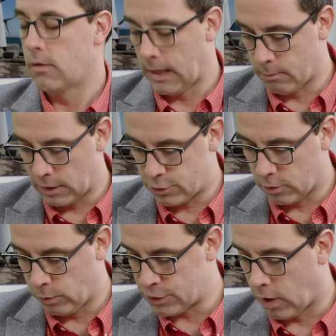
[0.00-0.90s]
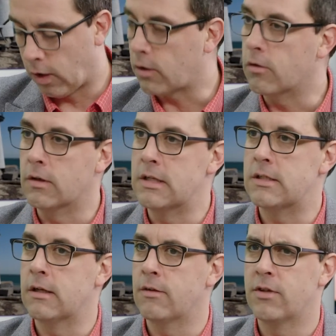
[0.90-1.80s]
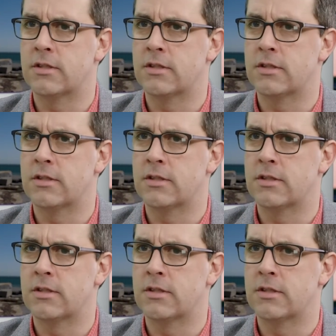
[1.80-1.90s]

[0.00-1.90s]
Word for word: And I'm not sure which article it's in. If mm-hmm.